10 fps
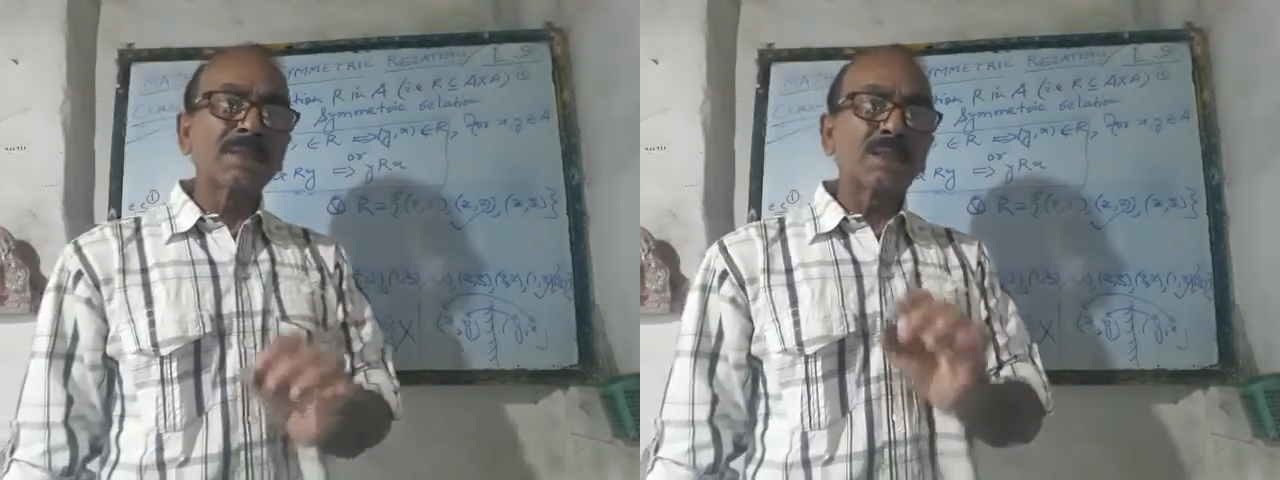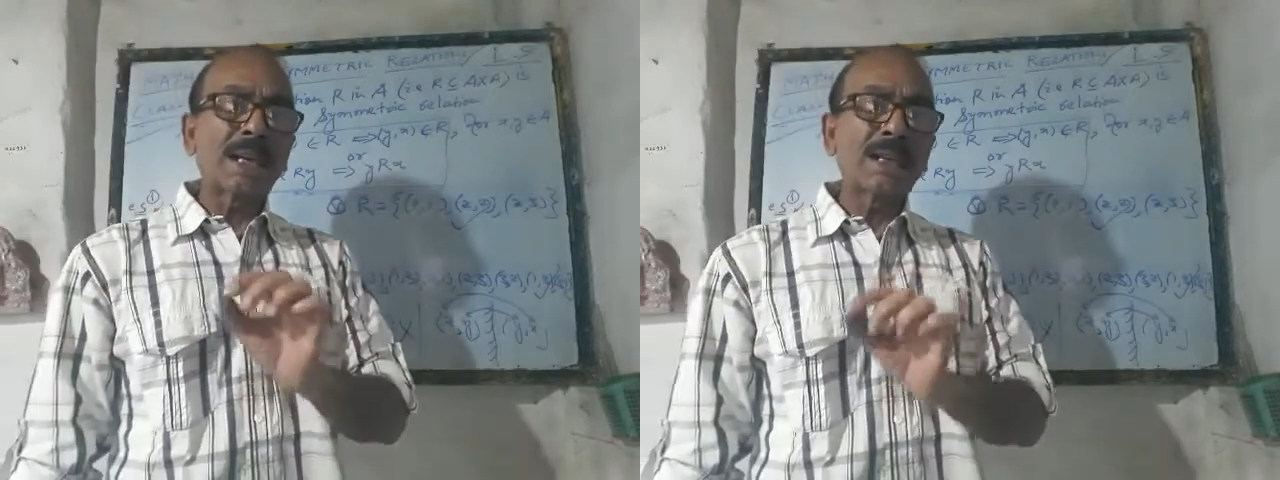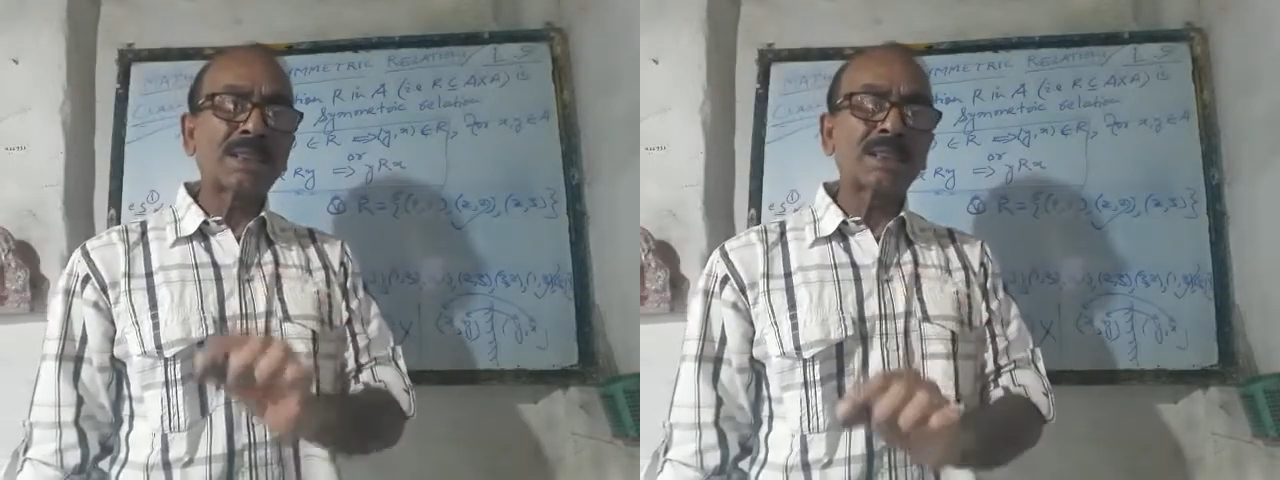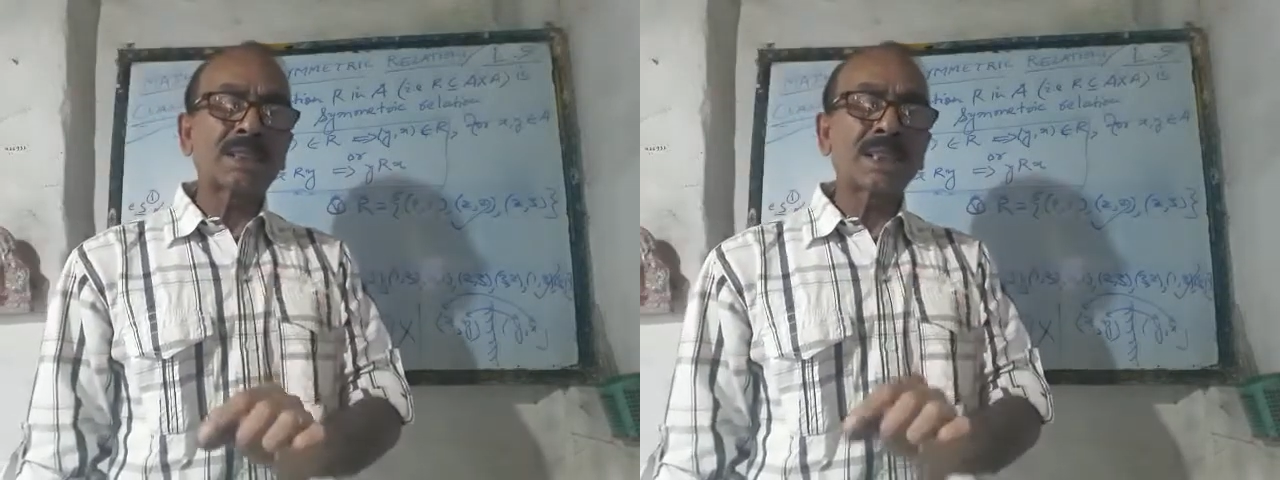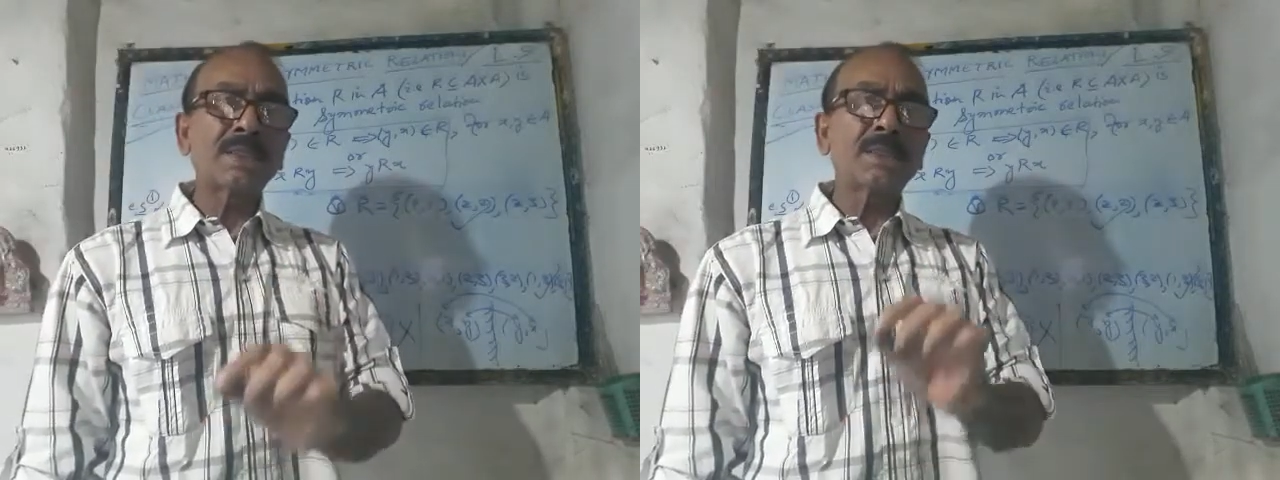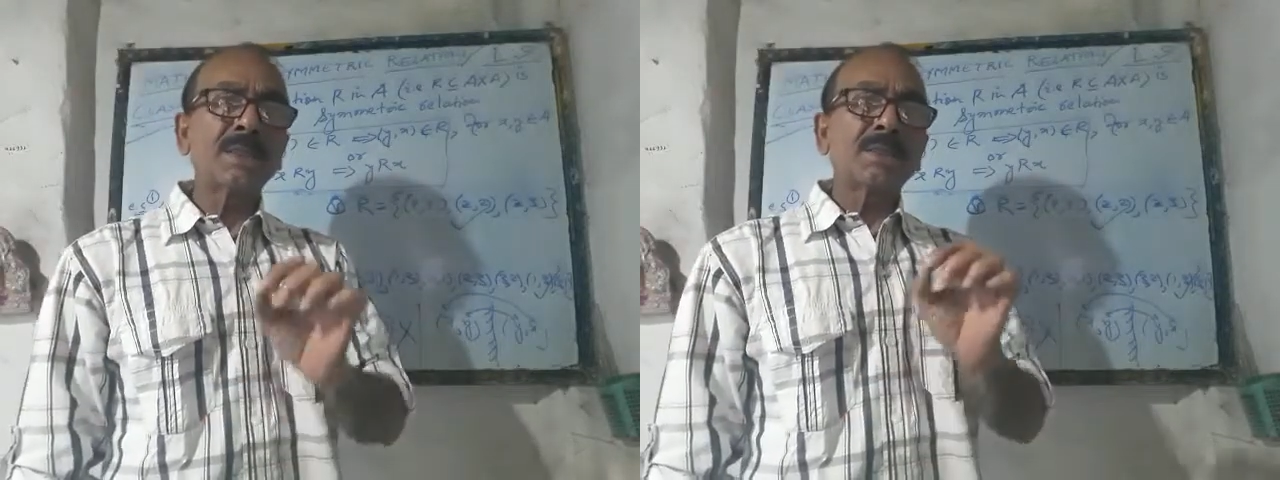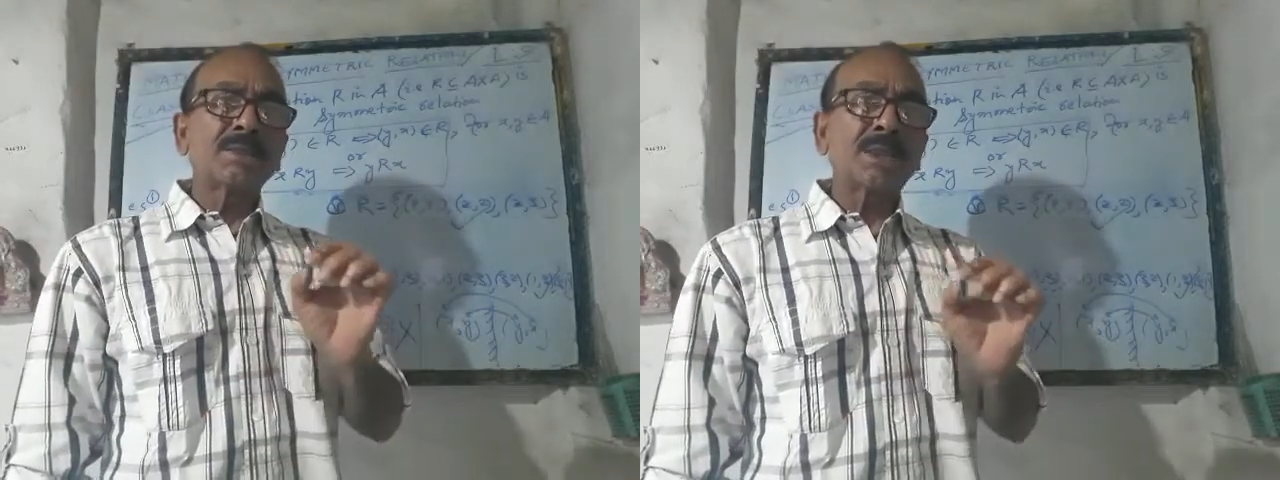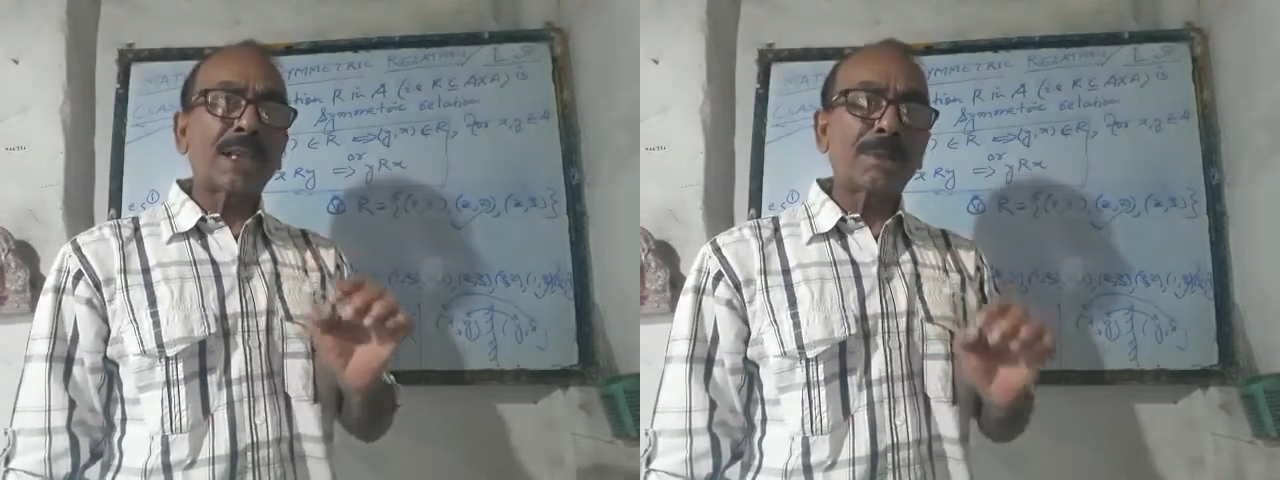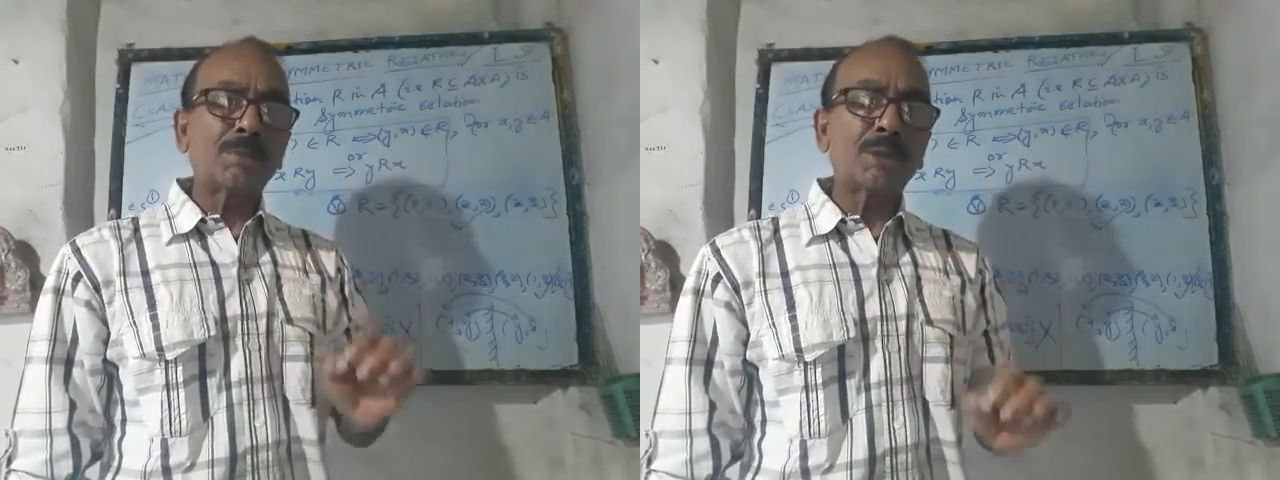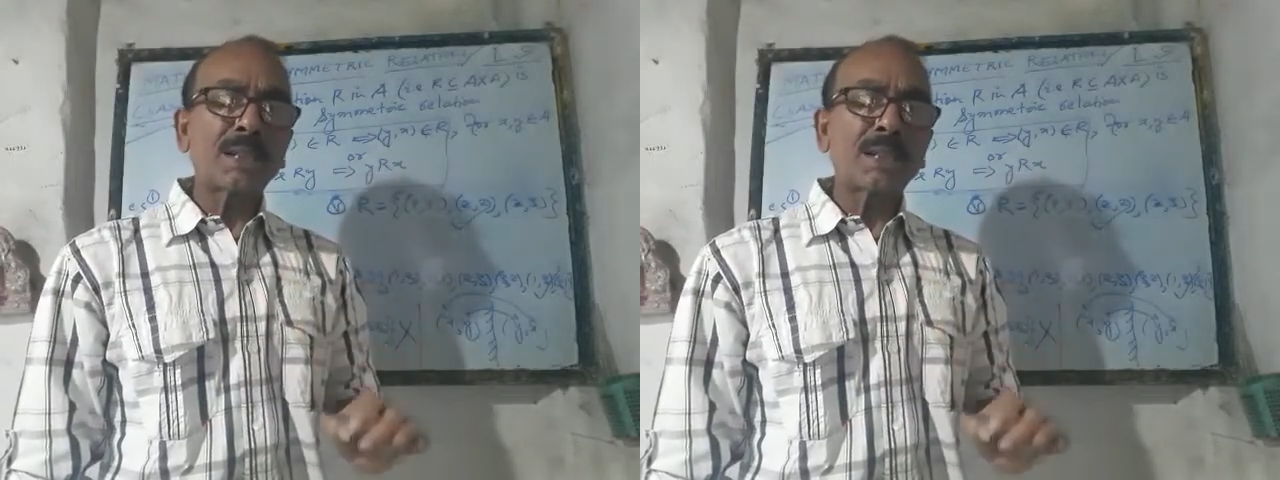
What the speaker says: that since the empty